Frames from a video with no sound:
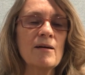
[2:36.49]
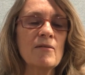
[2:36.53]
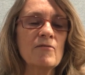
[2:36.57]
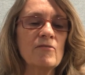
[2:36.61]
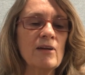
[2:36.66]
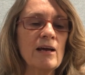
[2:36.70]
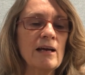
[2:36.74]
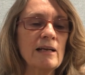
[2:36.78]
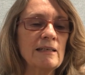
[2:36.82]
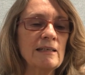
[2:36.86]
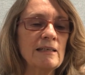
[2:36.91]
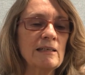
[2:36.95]

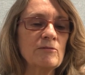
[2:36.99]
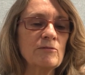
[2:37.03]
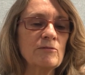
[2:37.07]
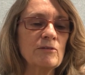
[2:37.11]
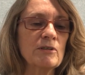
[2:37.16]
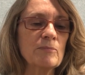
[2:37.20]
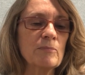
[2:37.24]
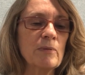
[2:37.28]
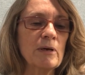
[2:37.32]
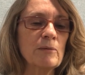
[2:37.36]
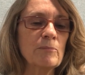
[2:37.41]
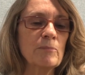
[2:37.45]
Flatland was
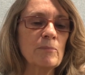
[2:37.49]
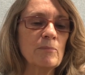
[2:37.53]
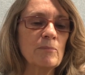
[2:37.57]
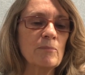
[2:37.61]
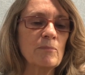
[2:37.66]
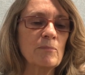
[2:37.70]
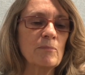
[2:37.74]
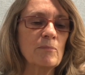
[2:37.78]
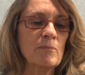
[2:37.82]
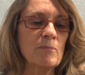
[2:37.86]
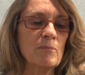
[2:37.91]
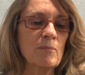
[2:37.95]
my,
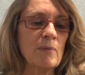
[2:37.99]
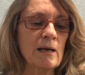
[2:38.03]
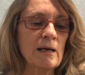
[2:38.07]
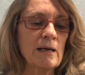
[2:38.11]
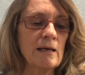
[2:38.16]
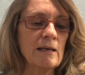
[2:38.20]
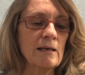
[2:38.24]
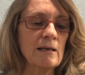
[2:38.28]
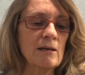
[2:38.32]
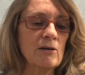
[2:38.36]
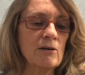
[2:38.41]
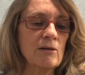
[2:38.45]

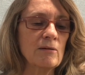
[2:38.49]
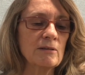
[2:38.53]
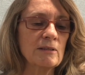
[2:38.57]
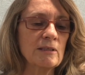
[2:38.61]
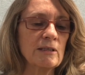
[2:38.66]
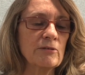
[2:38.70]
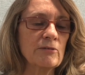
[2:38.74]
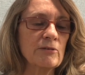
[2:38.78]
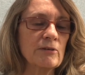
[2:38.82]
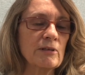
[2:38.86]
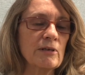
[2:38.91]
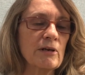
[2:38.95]
my
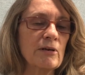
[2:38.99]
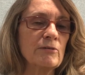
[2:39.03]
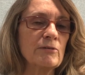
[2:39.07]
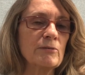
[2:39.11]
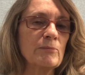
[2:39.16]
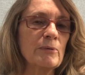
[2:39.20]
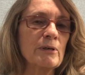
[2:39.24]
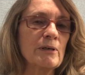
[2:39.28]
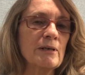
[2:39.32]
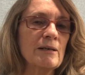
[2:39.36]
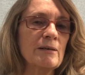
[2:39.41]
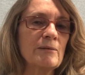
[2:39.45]
secret code
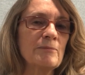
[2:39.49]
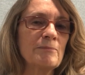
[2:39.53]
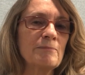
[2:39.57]
book.